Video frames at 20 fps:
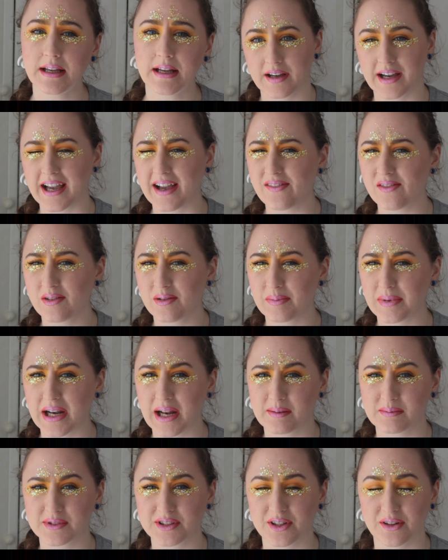I haven't been
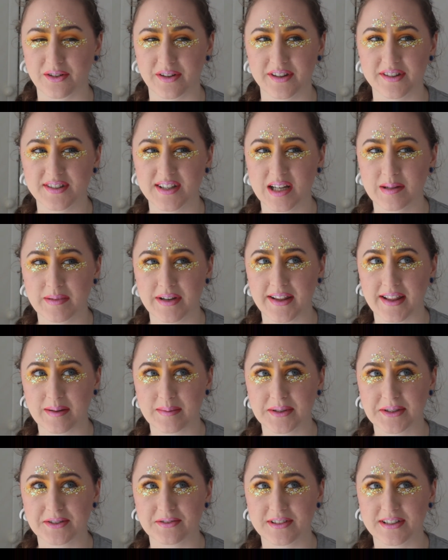able to go to the cinema
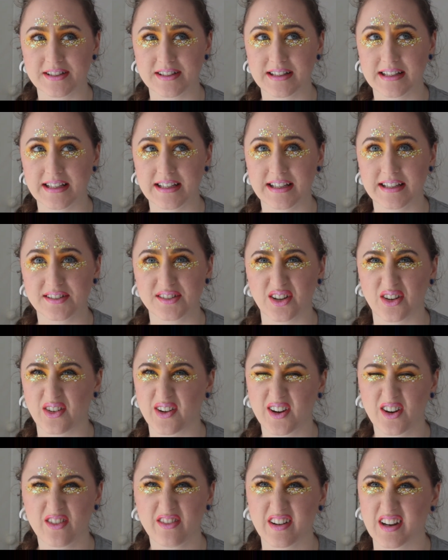that much recently, so
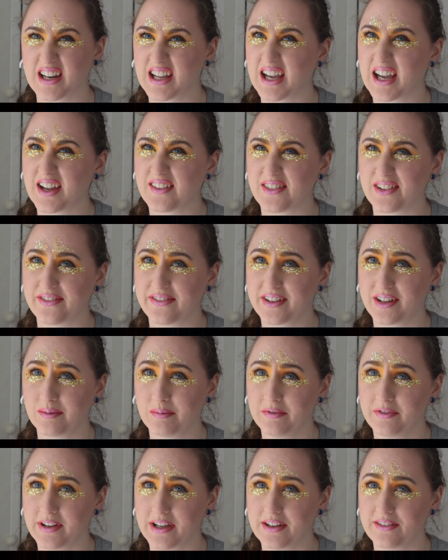I don't really have a
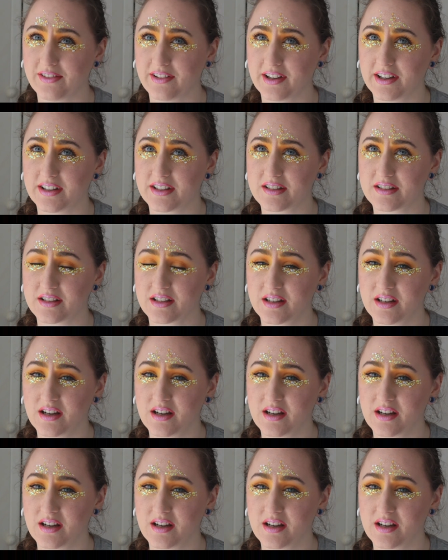film favourite.